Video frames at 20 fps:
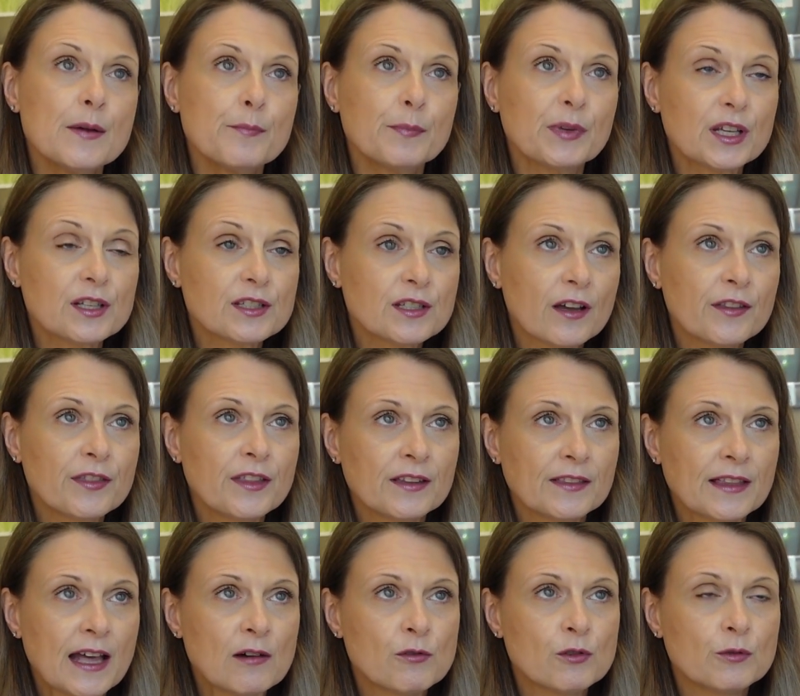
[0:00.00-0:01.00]
because I think
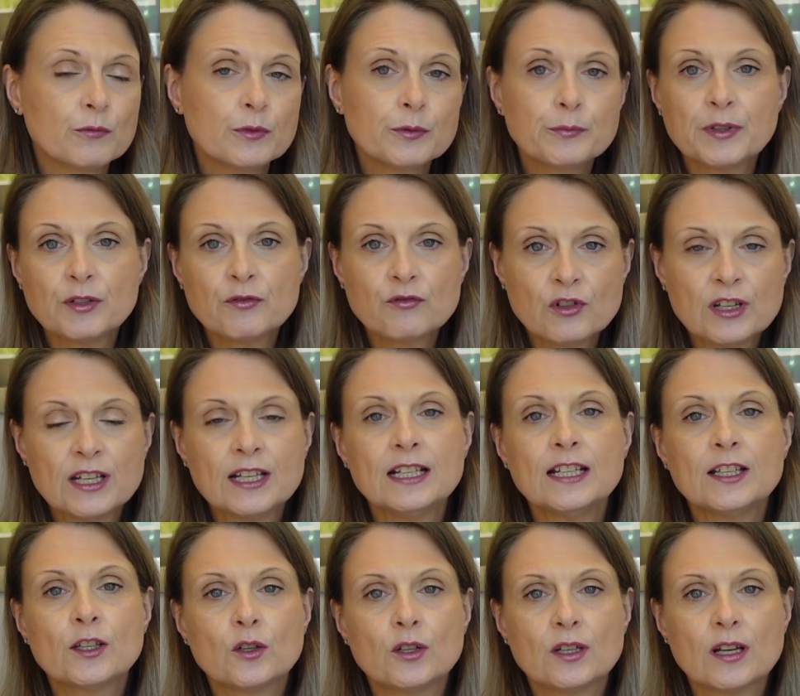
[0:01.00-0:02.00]
that one would be
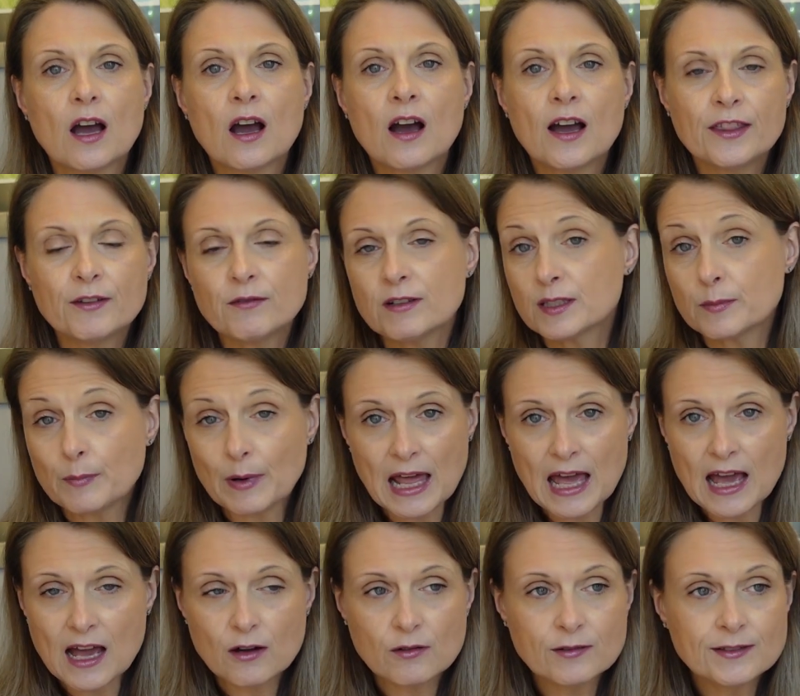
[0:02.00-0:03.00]
really good either as
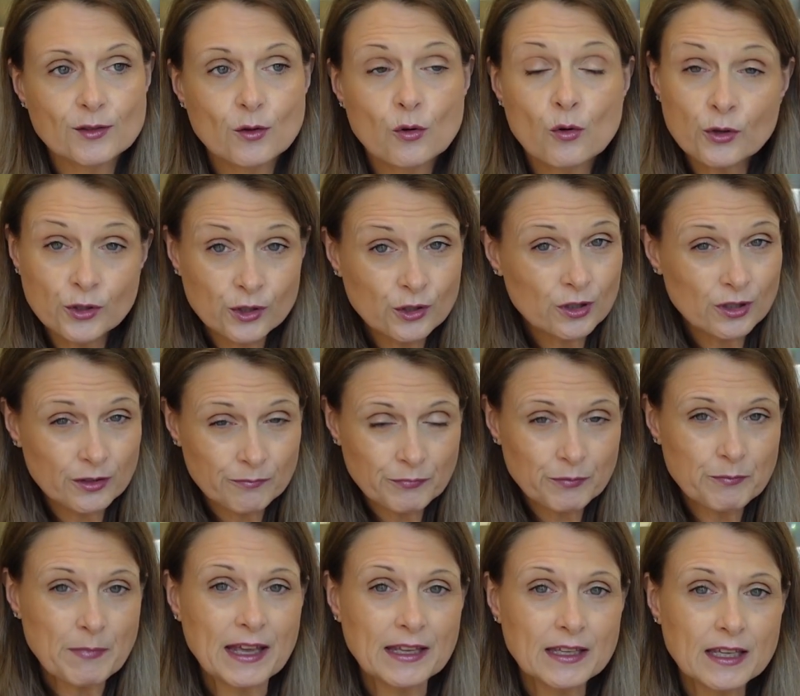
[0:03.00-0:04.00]
blouse, or you could
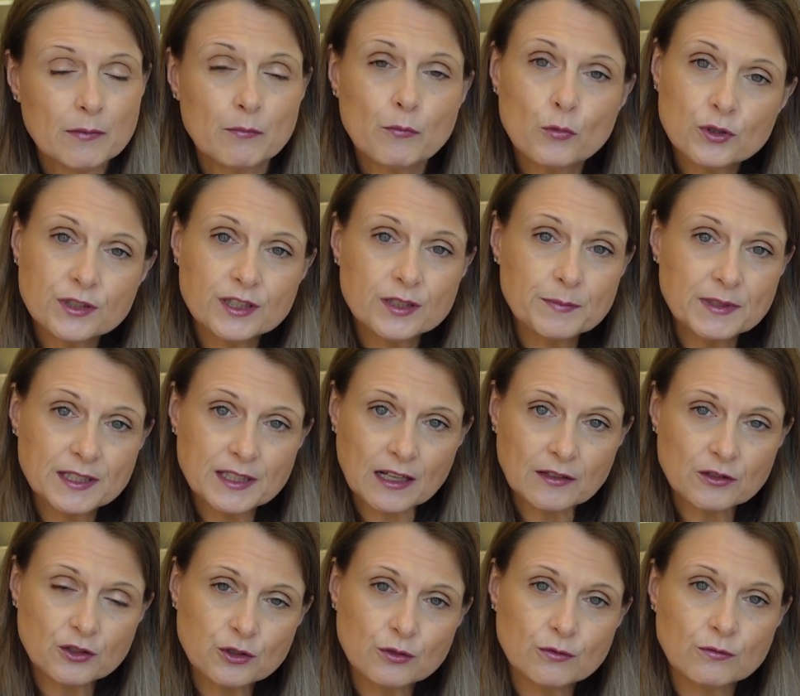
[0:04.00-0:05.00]
make it more
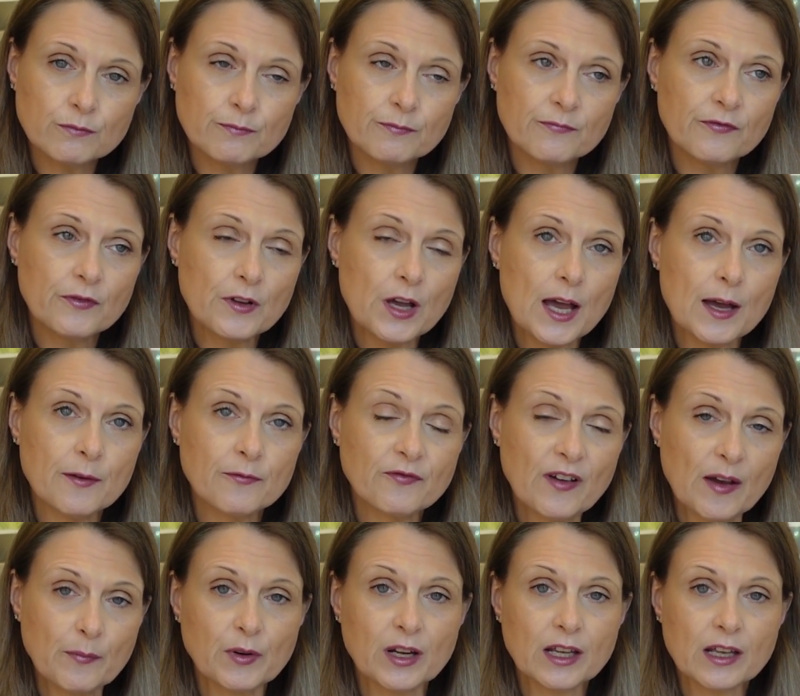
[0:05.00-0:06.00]
substantial
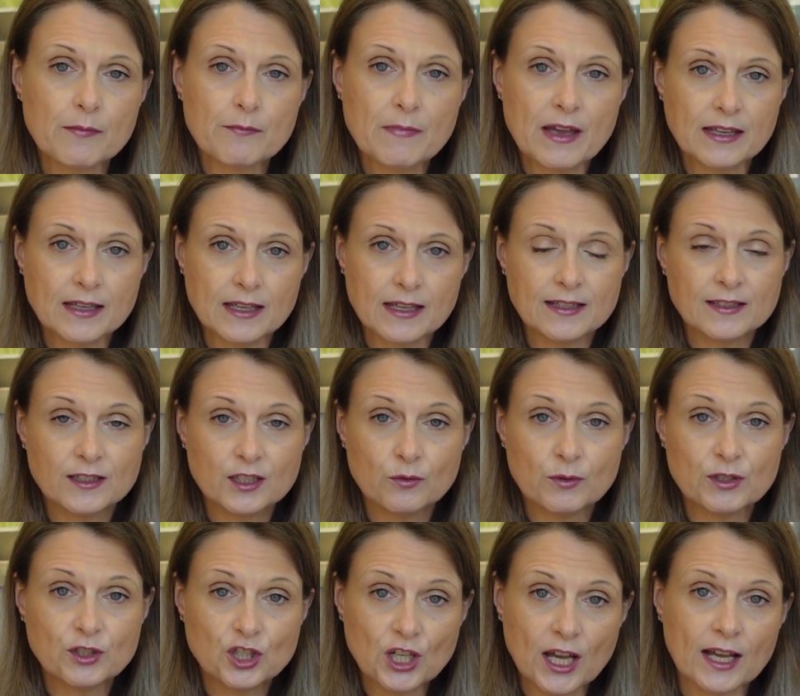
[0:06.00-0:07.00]
fabric and make it into
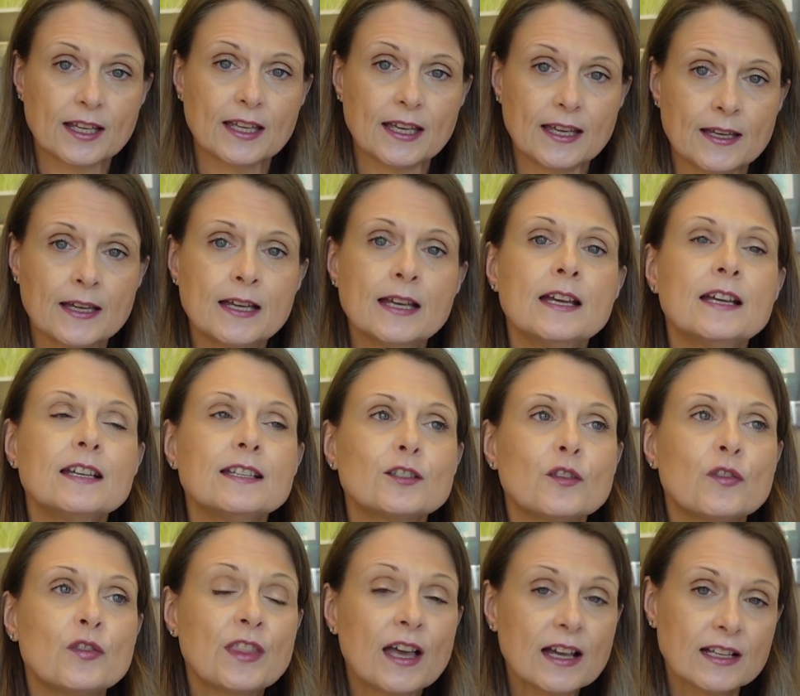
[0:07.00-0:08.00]
a jacket.
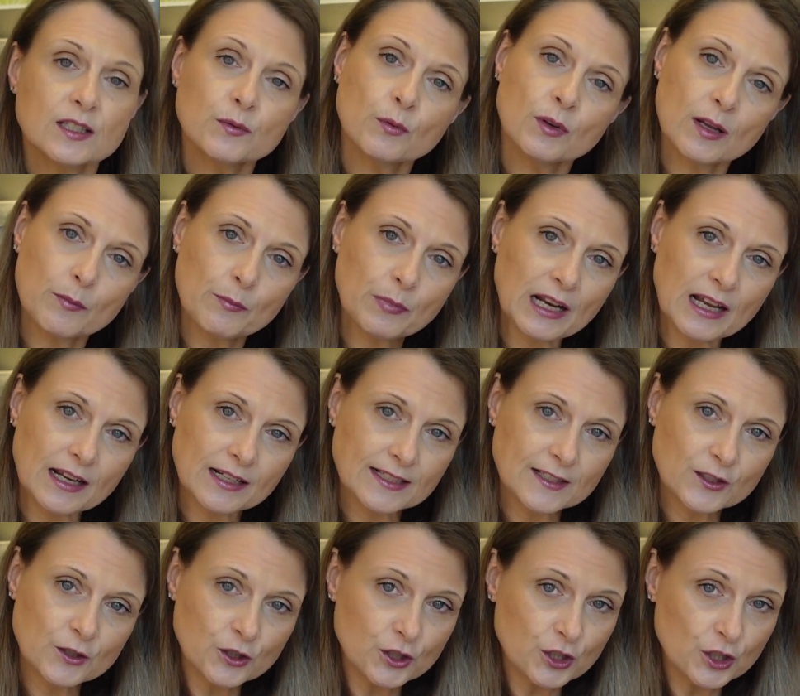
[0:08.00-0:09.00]
So that's what I'm
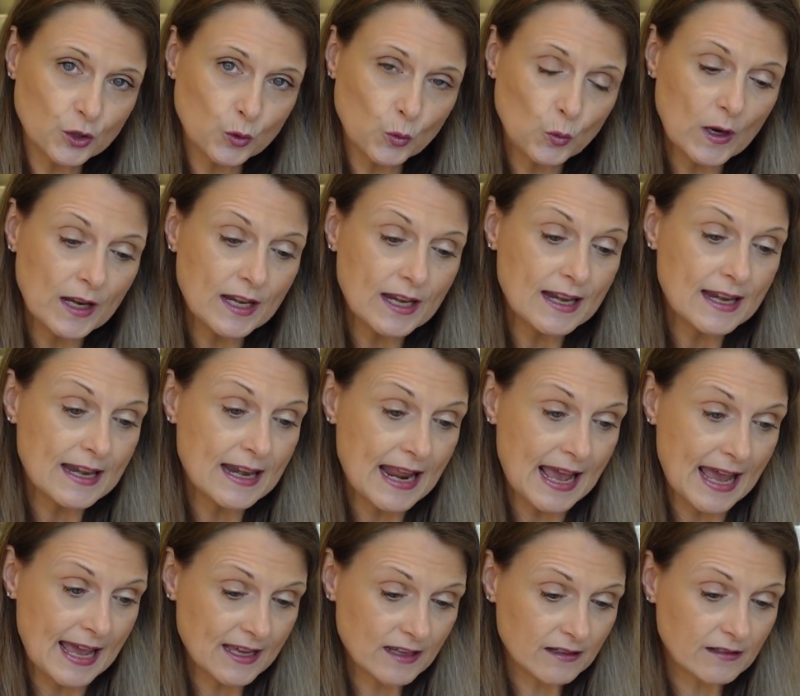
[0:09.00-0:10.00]
planning to do
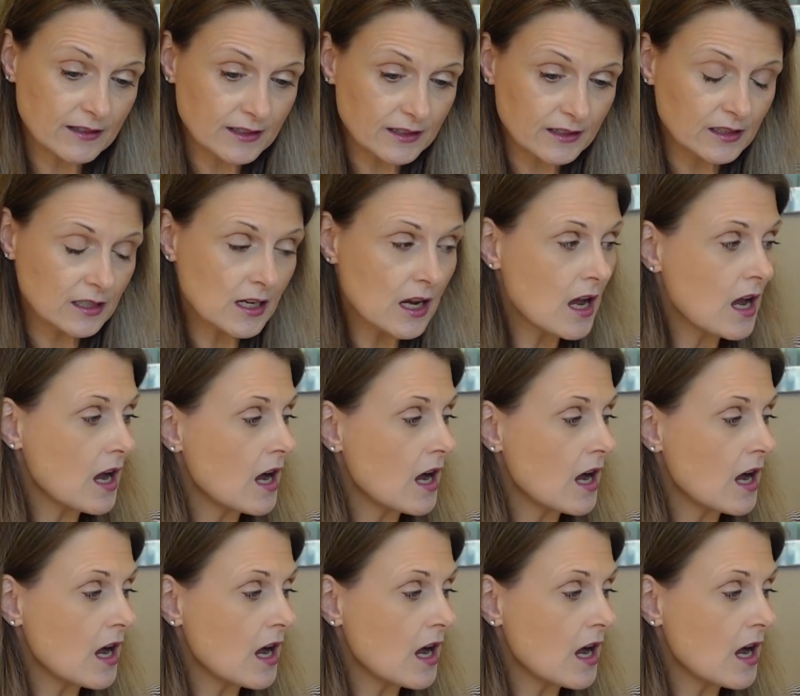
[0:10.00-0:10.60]
next.